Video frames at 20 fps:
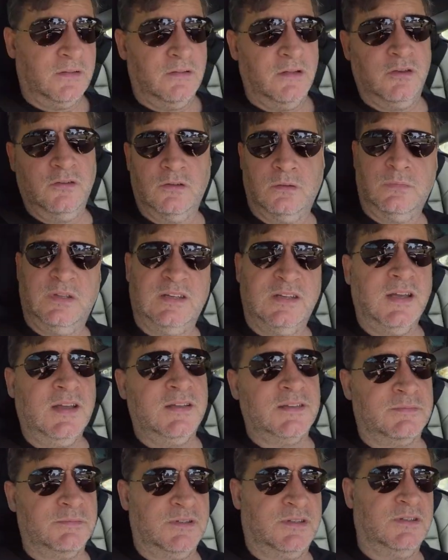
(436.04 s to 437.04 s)
it normally
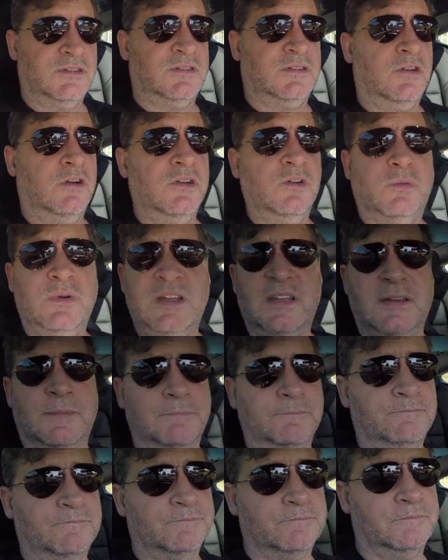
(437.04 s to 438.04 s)
does, which is kind of weird.
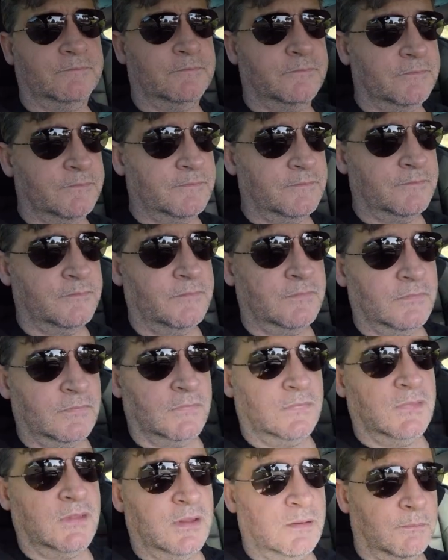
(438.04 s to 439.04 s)

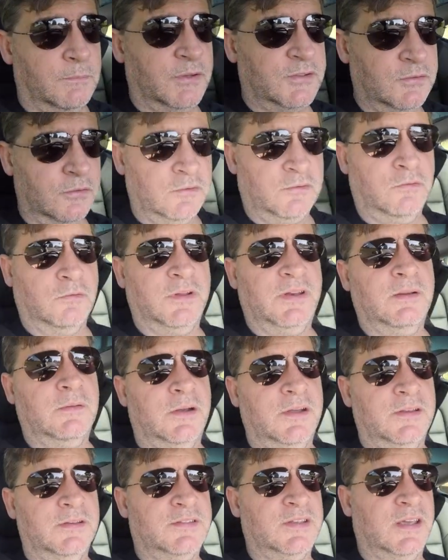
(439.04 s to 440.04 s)
But it's sort of cool
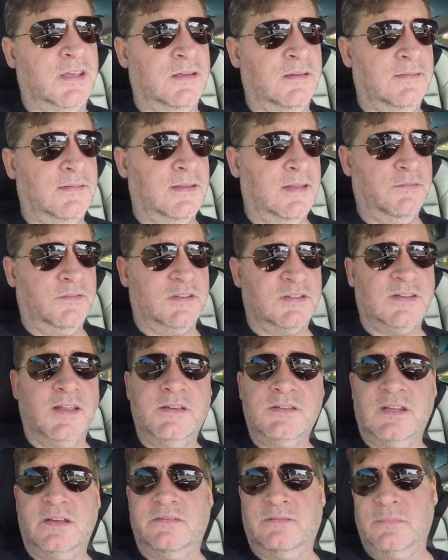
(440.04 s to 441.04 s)
anyway. So if it
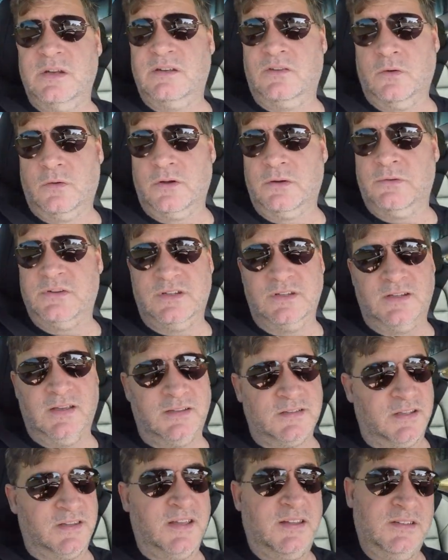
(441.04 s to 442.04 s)
slows down for mid corner, which it
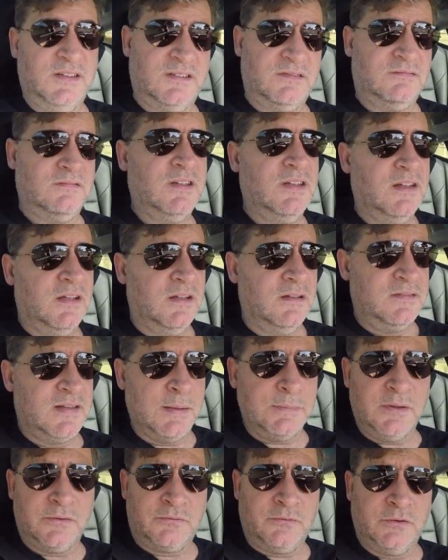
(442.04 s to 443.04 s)
does like that, just
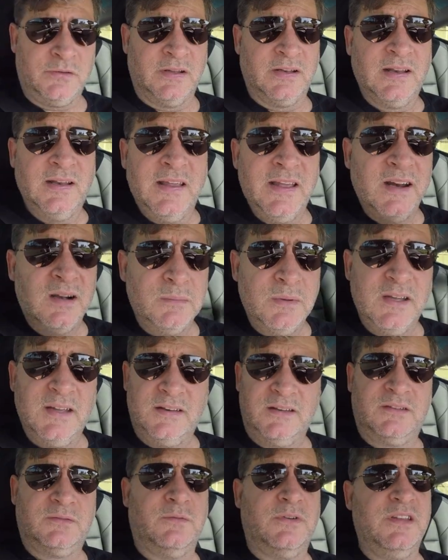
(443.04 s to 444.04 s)
tap the throttle a little
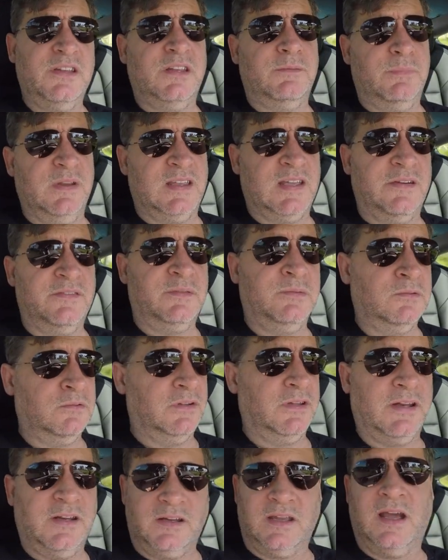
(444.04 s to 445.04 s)
bit to where you'd be comfortable,
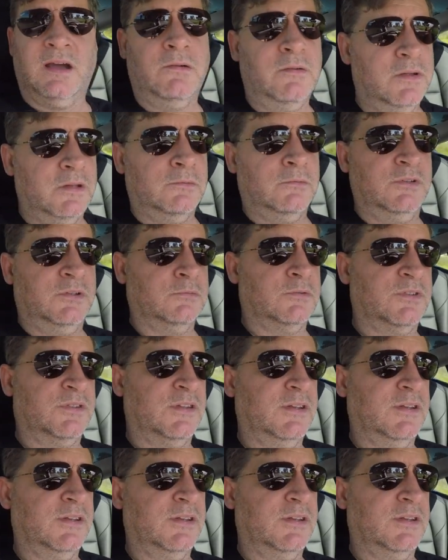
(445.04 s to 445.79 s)
let it go, and it would do its